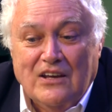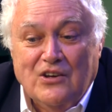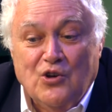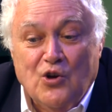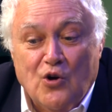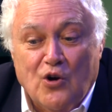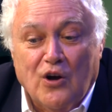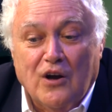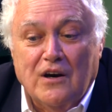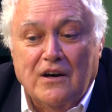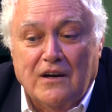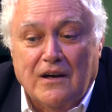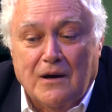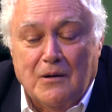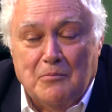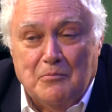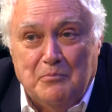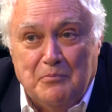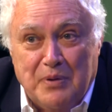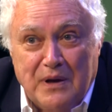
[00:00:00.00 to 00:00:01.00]
you could
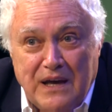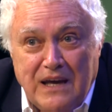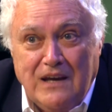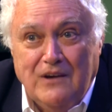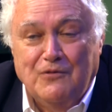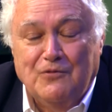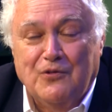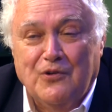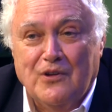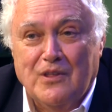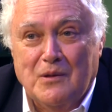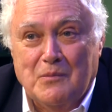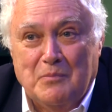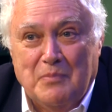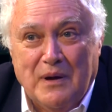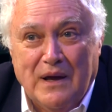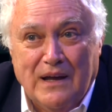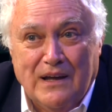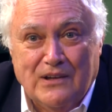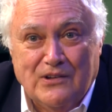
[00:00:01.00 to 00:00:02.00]
compete for the
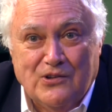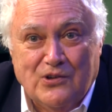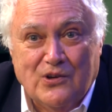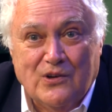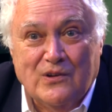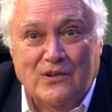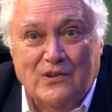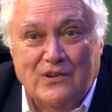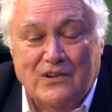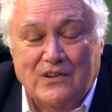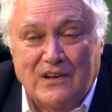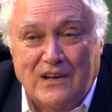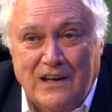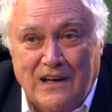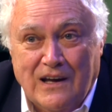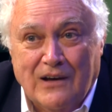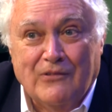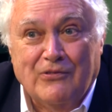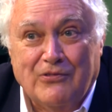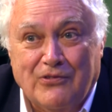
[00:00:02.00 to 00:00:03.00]
pensions
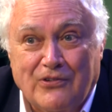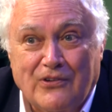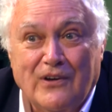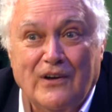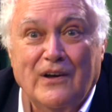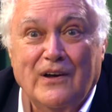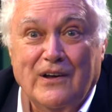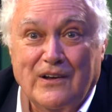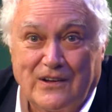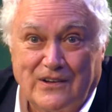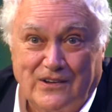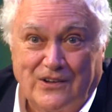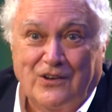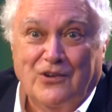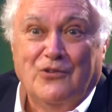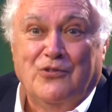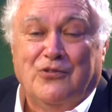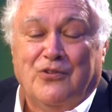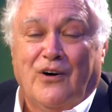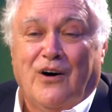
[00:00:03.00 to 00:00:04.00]
if
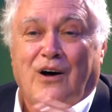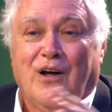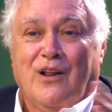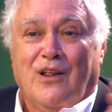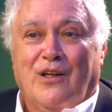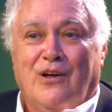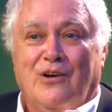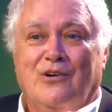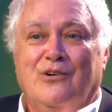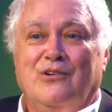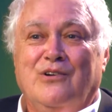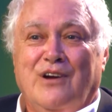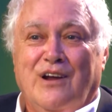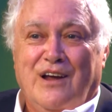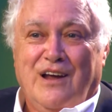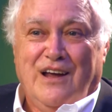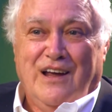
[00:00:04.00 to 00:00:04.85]
you followed